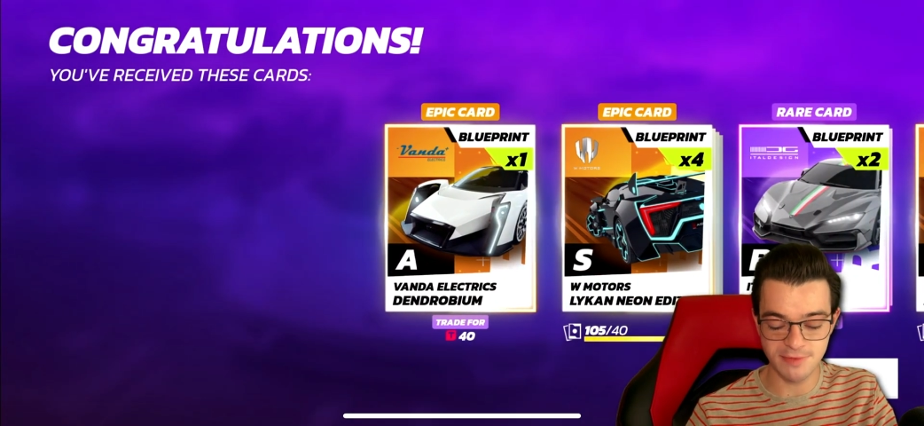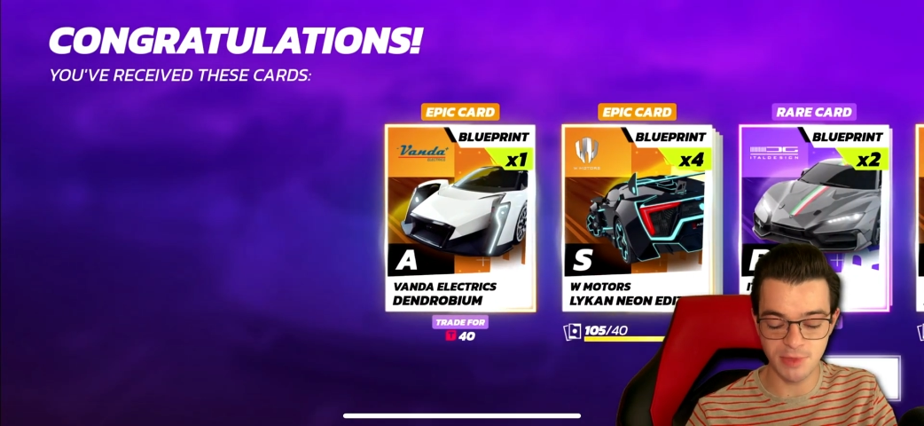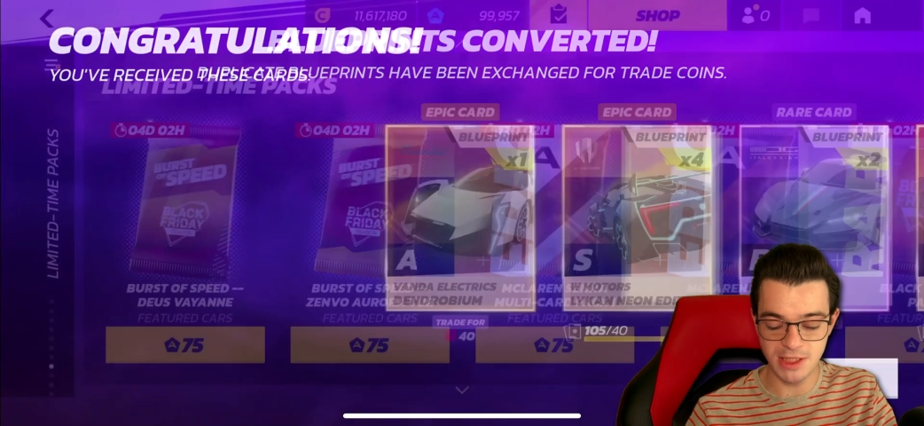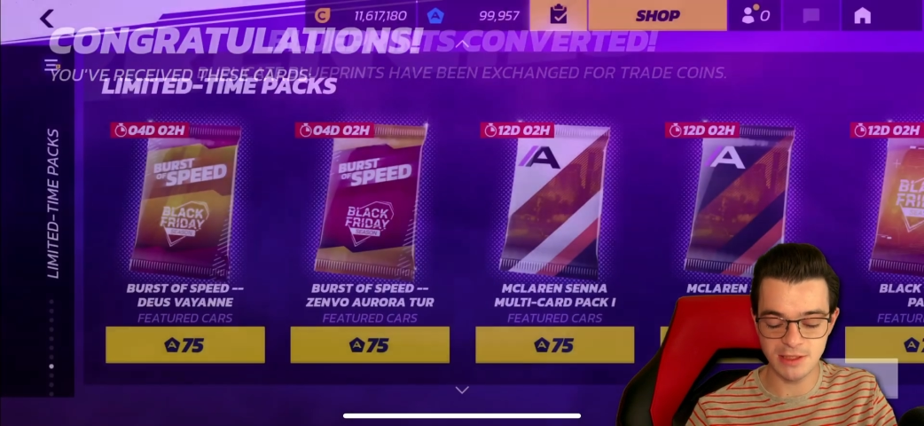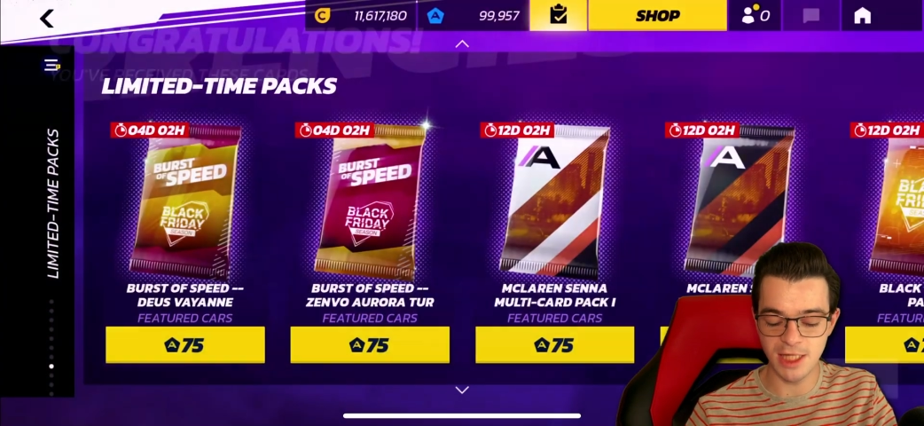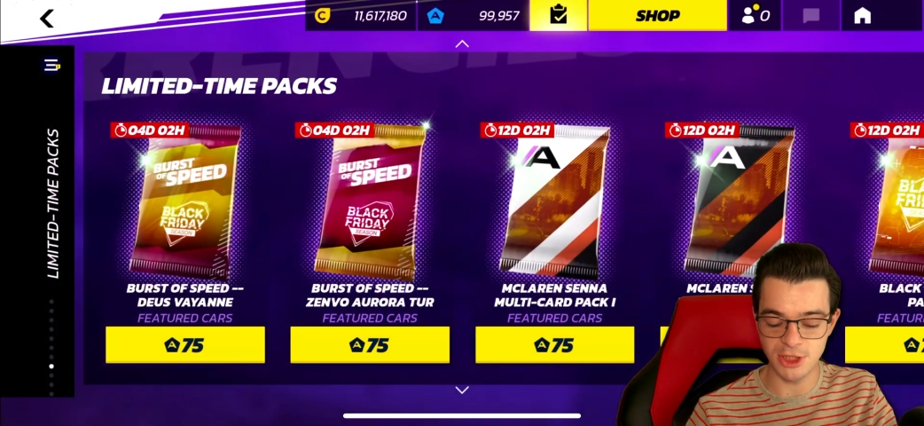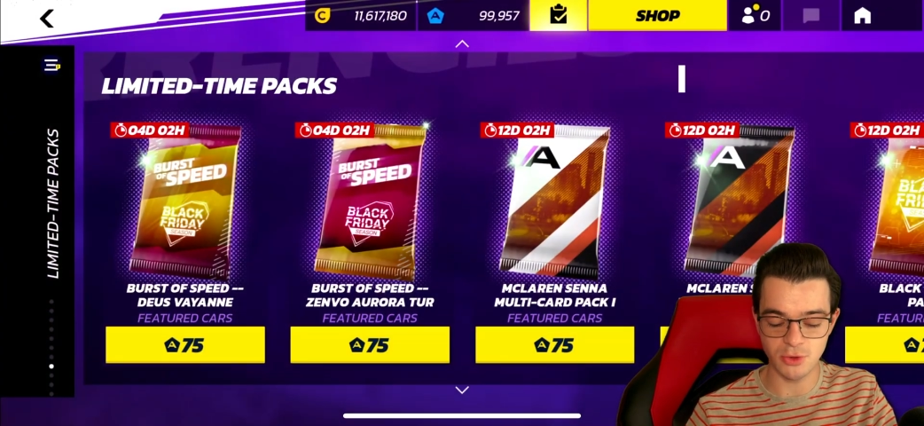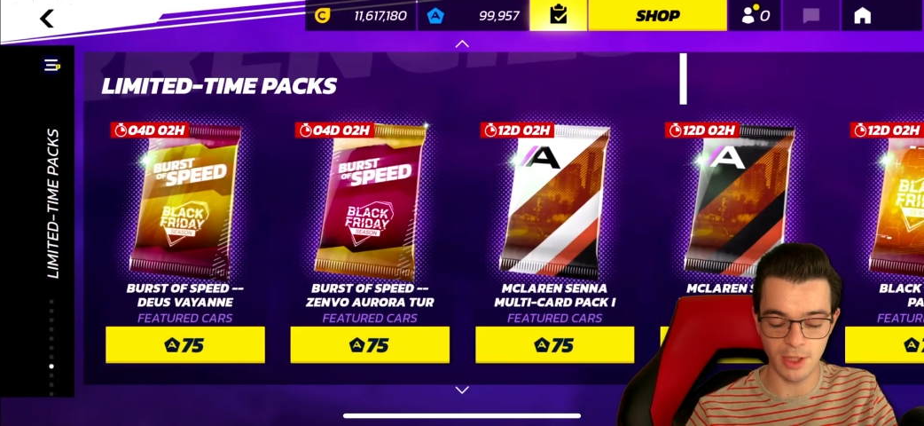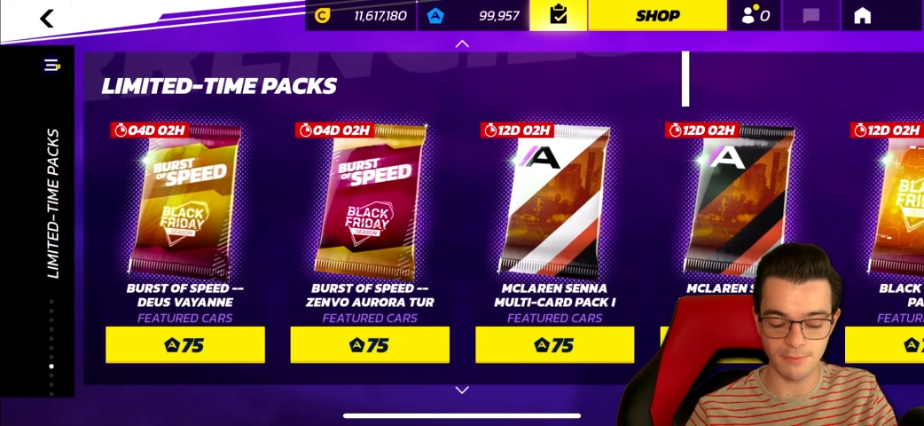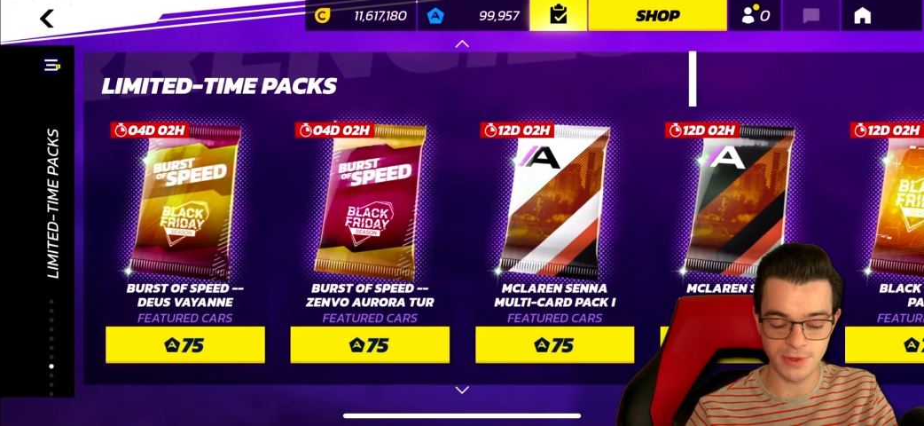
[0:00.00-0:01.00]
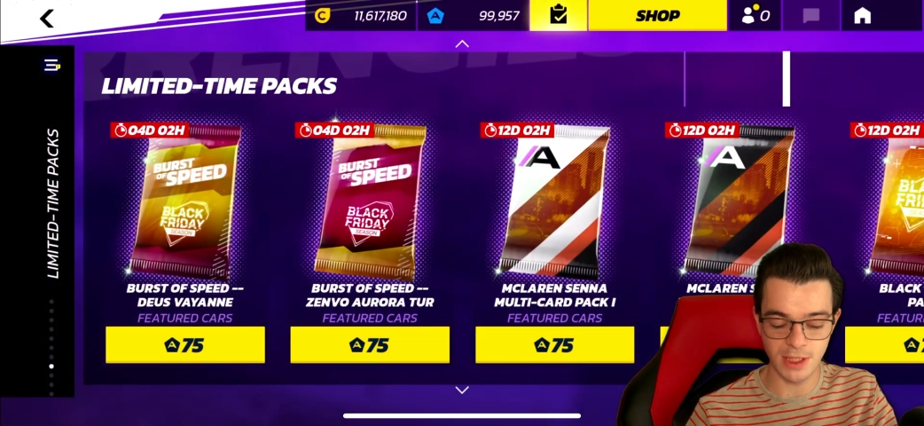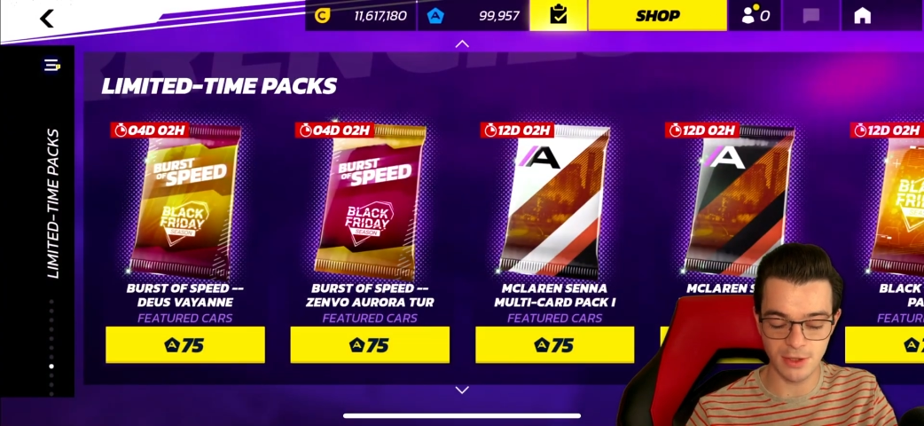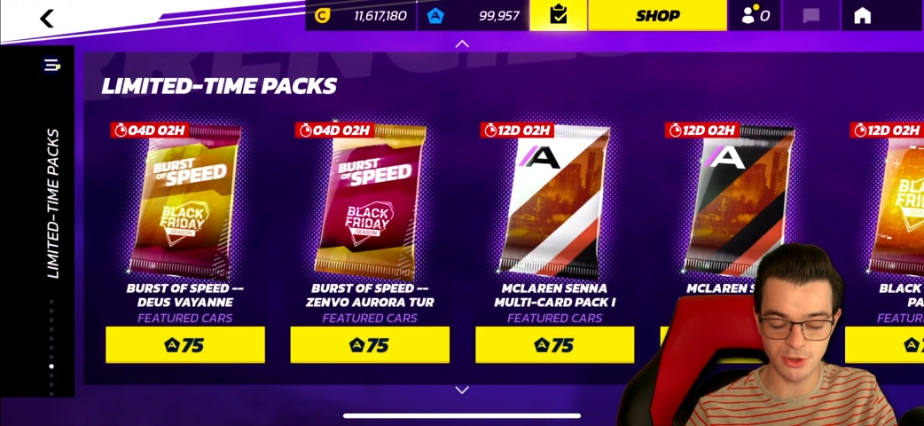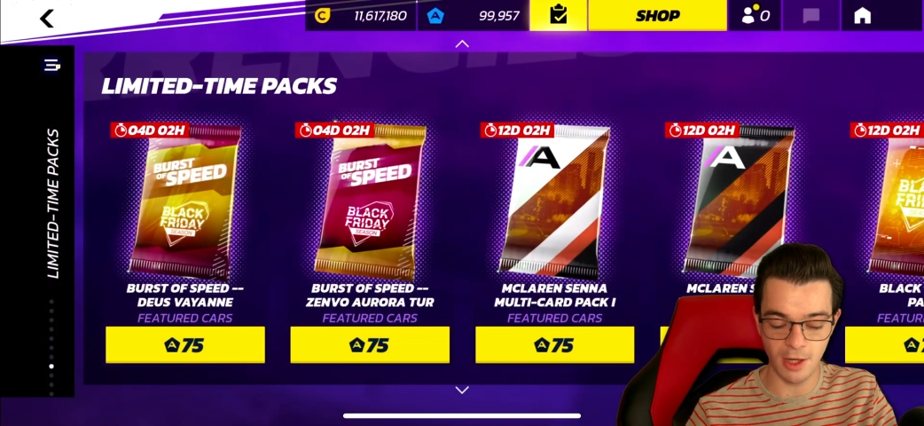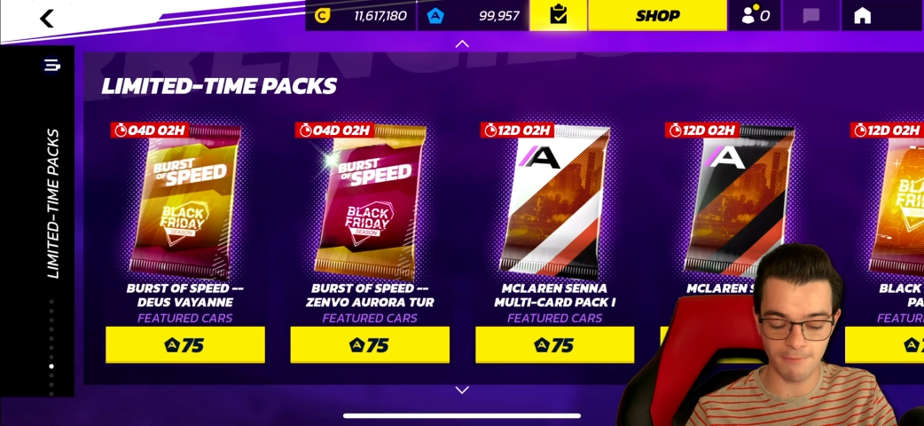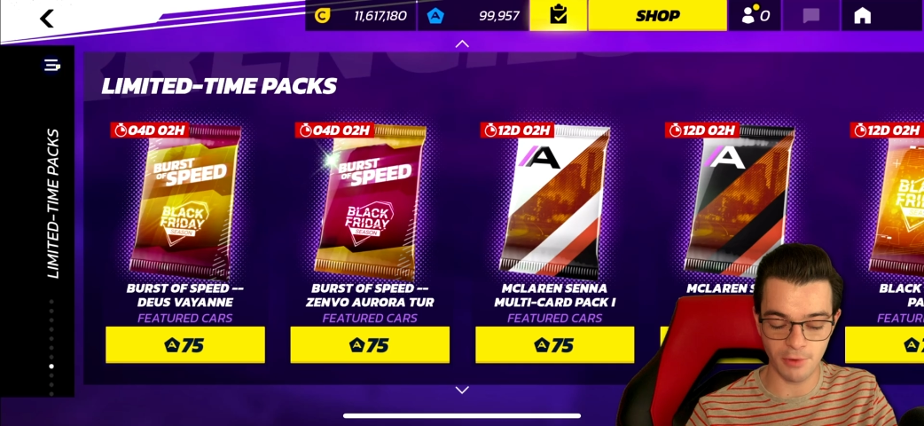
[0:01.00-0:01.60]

because of that 20% drop